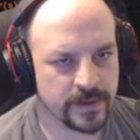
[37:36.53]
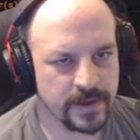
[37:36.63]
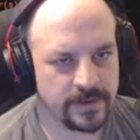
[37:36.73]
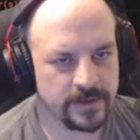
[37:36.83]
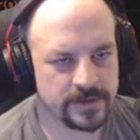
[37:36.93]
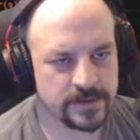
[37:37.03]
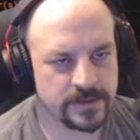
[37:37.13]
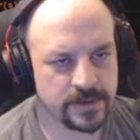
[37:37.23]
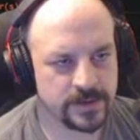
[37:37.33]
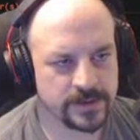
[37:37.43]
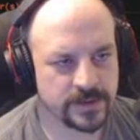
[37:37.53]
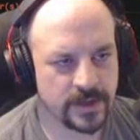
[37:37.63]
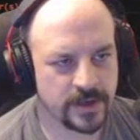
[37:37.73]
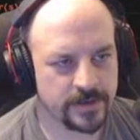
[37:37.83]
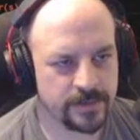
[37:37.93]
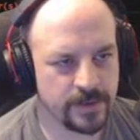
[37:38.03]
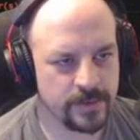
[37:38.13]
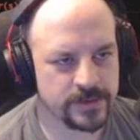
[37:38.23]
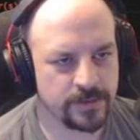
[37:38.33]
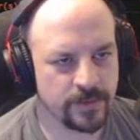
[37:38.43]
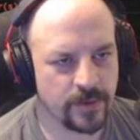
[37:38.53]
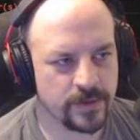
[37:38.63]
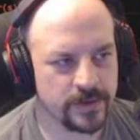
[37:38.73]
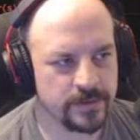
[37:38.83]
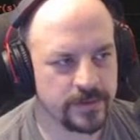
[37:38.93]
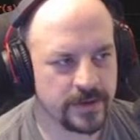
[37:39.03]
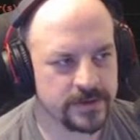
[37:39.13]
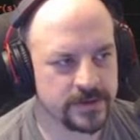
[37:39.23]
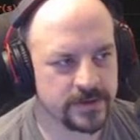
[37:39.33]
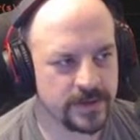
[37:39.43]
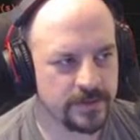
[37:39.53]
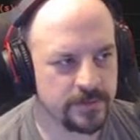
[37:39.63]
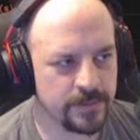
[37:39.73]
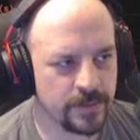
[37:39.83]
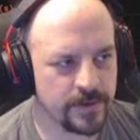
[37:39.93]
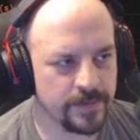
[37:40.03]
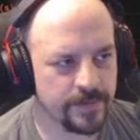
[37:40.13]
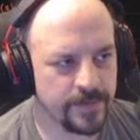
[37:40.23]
And so they're just kind of, the bones are broken because of the import.